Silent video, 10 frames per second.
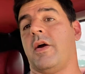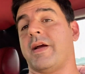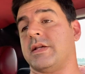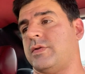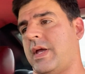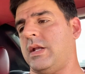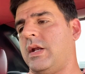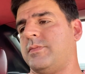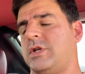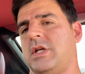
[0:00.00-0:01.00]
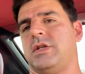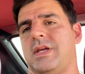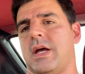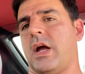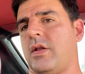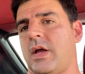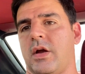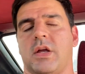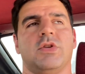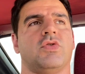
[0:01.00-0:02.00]
All right, guys, so I ended up changing the idle
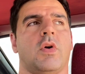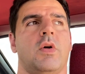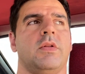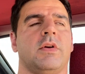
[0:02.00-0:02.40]
air control in the